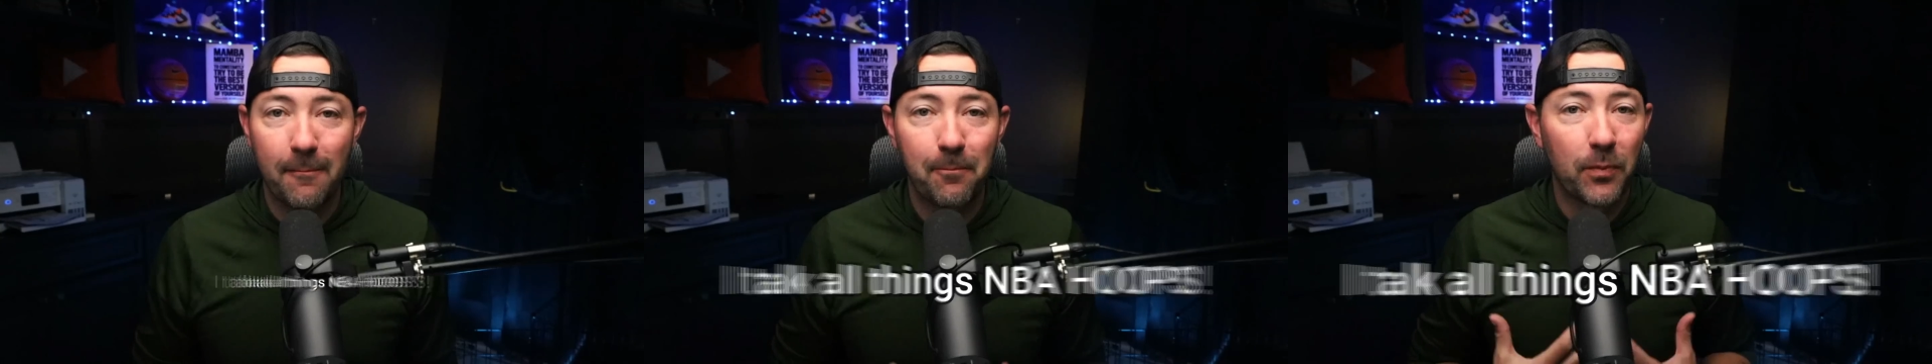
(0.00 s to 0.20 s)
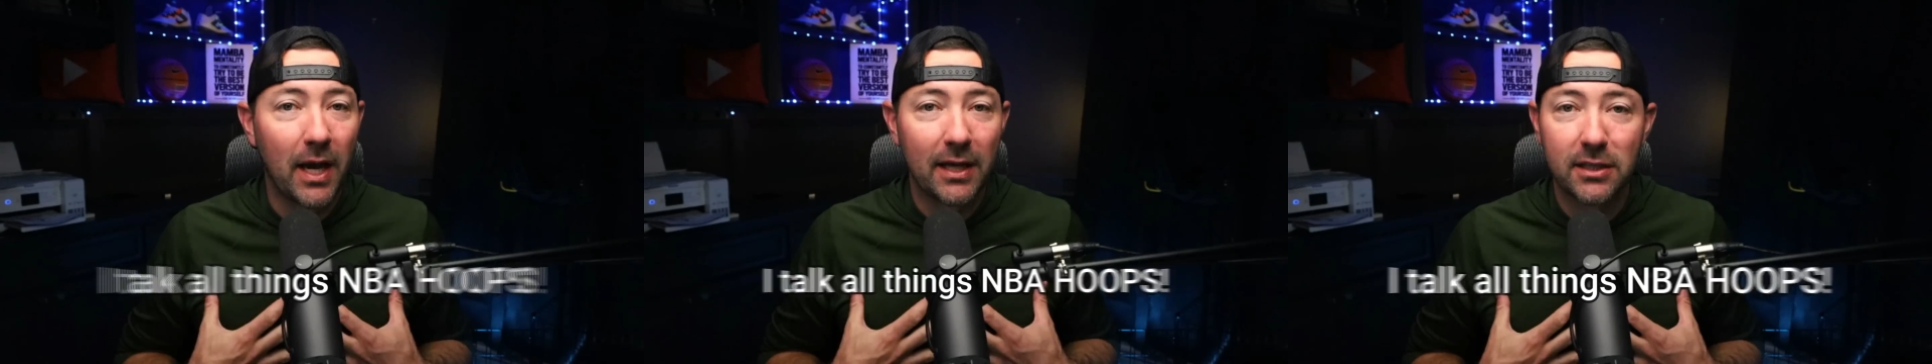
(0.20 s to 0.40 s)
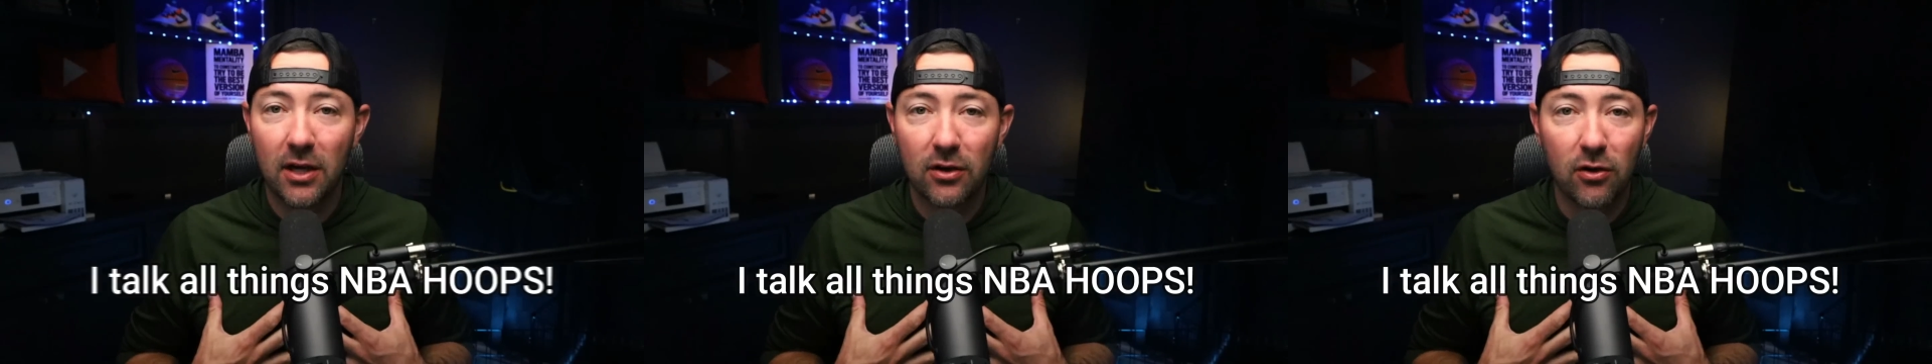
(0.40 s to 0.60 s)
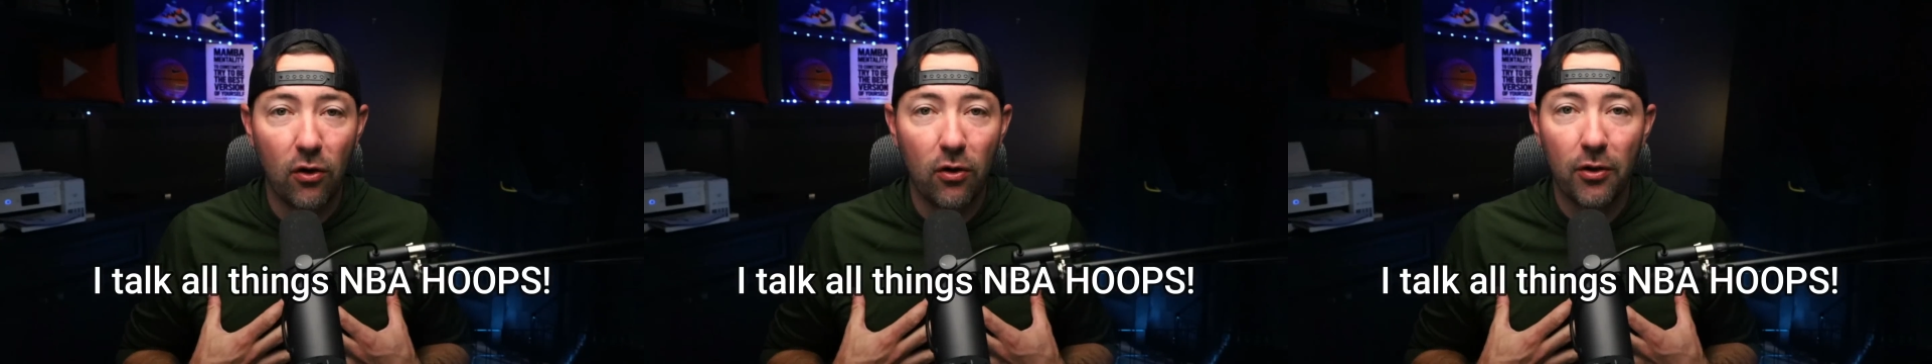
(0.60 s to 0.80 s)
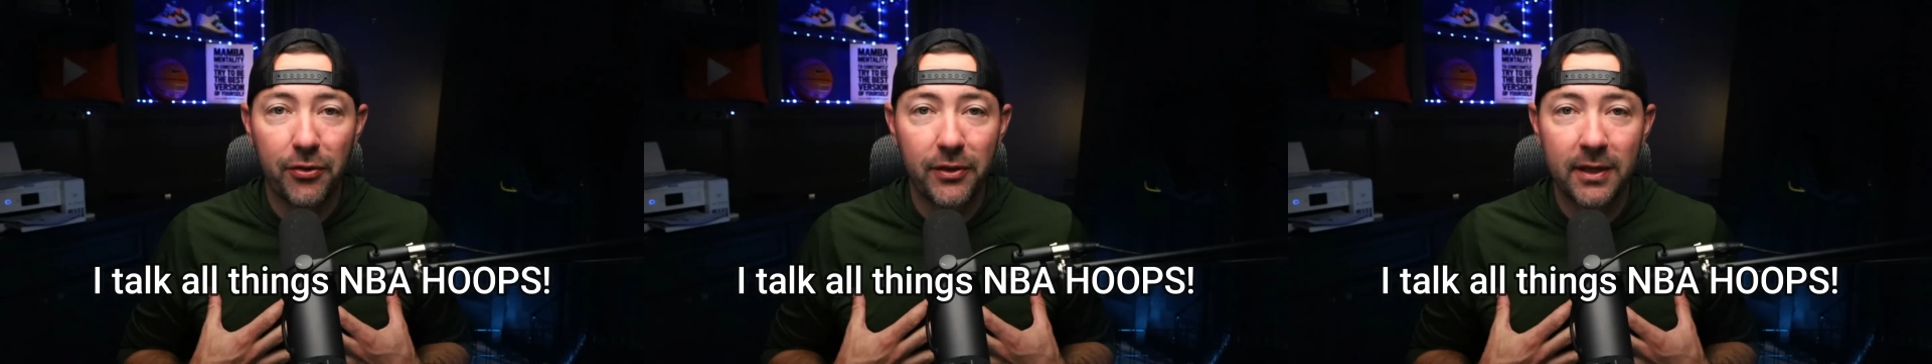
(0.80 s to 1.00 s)
I talk
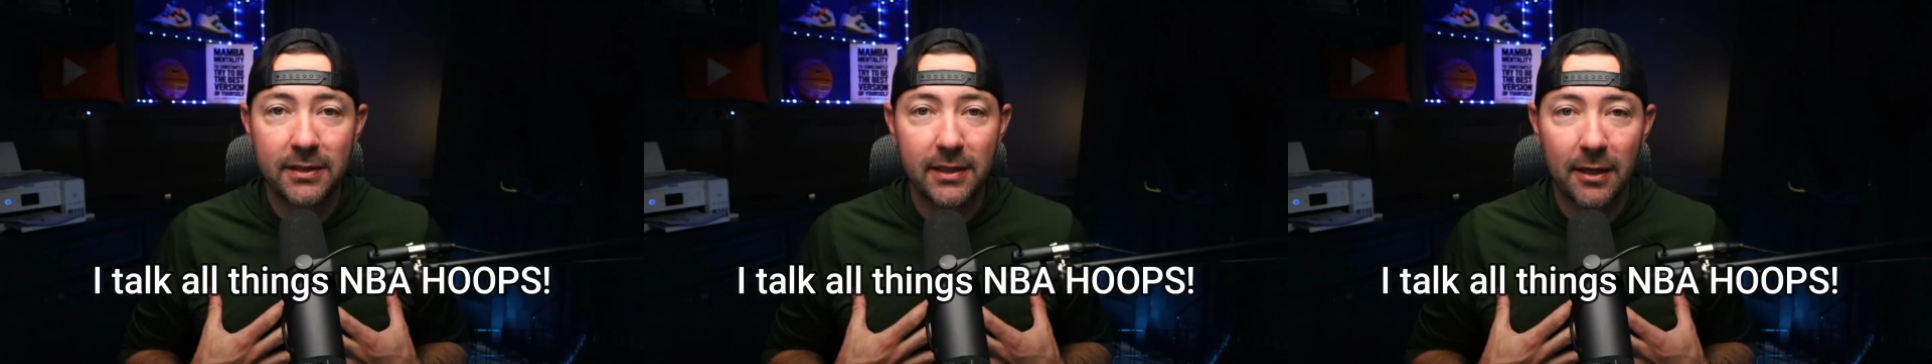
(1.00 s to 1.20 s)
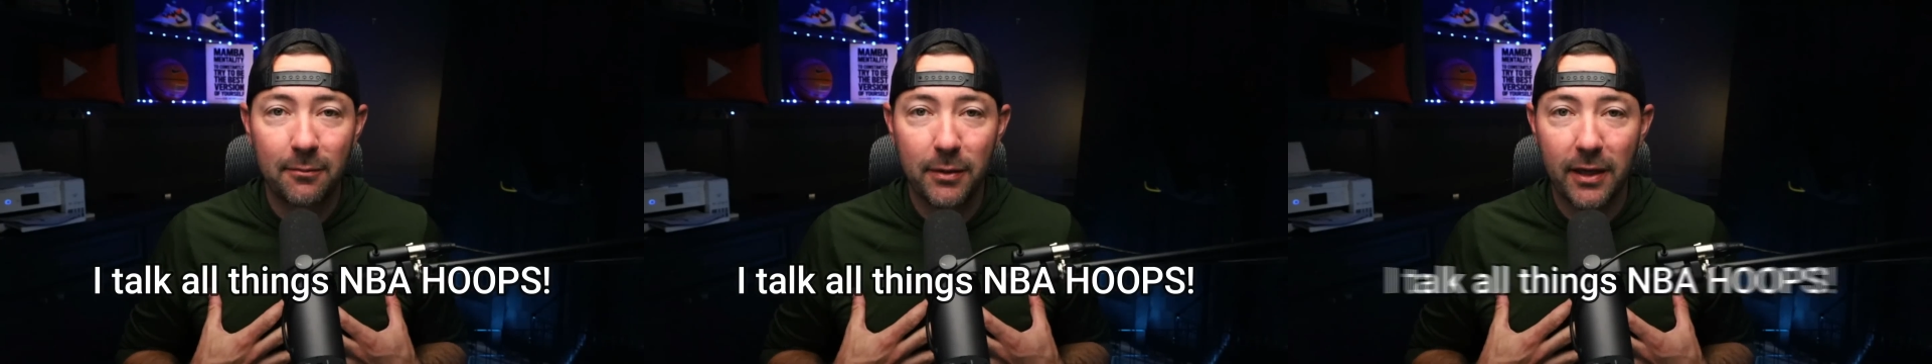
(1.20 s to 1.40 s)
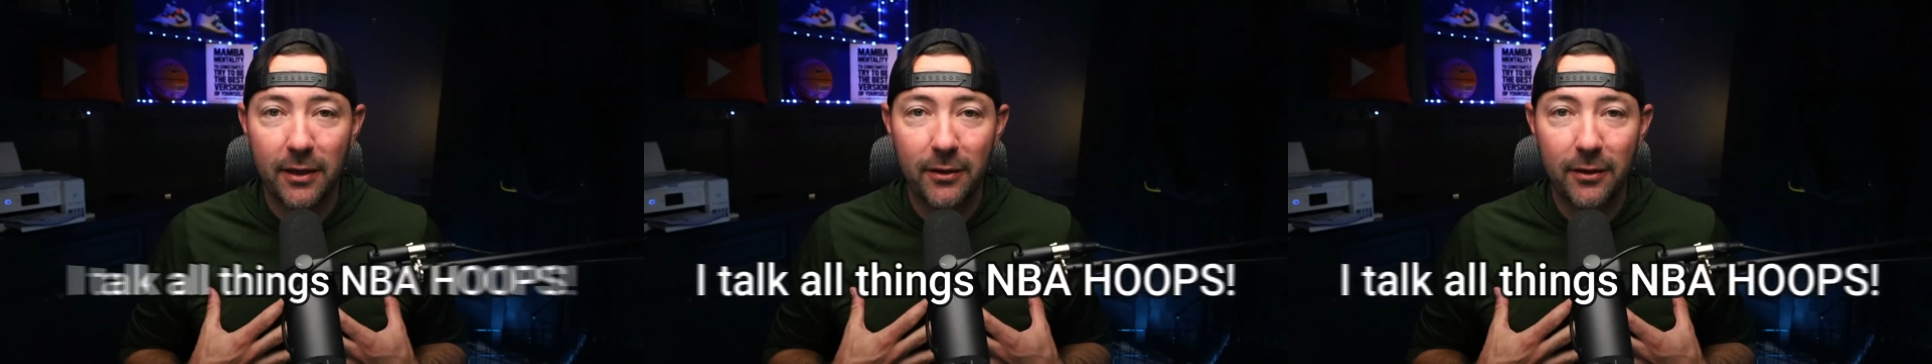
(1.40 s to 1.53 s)
all things NBA